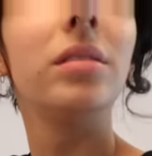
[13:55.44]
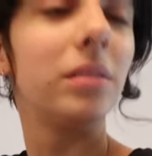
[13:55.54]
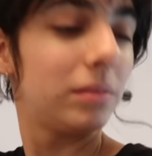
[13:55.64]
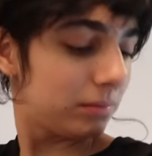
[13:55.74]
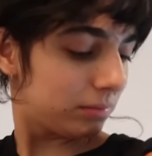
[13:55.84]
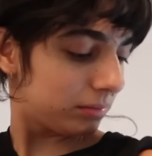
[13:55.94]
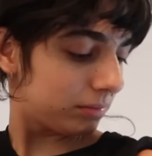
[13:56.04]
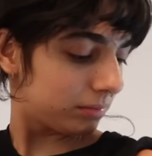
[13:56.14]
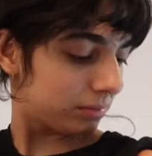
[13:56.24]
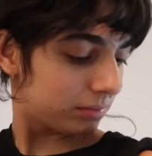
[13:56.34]

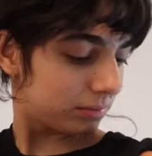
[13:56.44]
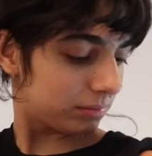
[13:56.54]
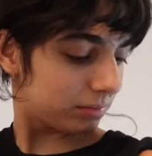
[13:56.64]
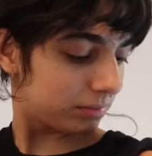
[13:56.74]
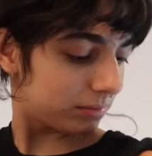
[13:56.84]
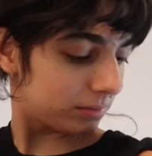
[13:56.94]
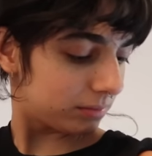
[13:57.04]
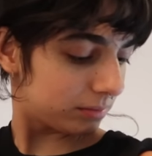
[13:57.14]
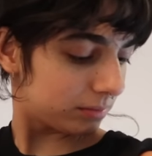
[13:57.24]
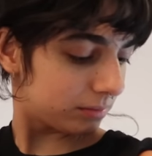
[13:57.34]

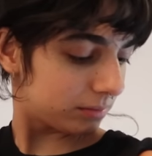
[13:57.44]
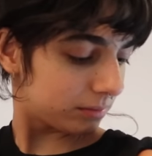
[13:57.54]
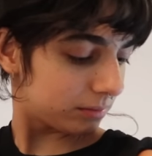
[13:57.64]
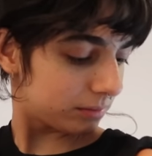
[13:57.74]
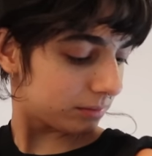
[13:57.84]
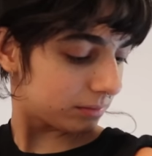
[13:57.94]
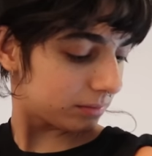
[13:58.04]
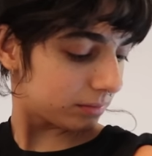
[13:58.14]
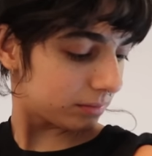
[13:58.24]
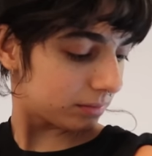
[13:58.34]

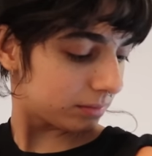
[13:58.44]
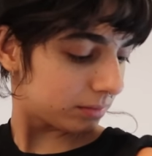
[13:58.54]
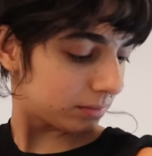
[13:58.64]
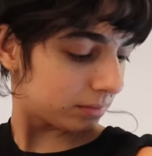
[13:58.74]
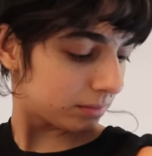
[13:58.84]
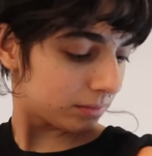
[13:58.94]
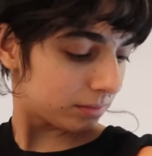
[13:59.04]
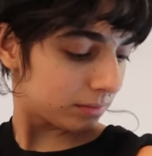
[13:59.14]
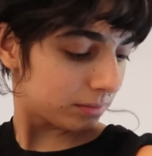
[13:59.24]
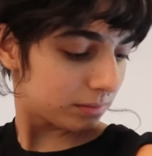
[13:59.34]

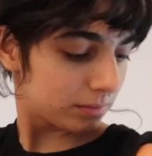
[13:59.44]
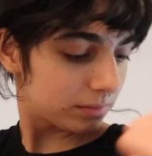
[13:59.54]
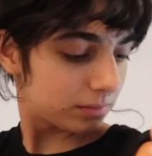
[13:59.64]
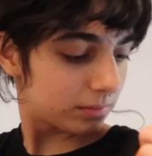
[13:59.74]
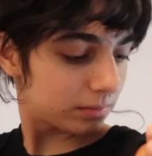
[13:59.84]
(silence)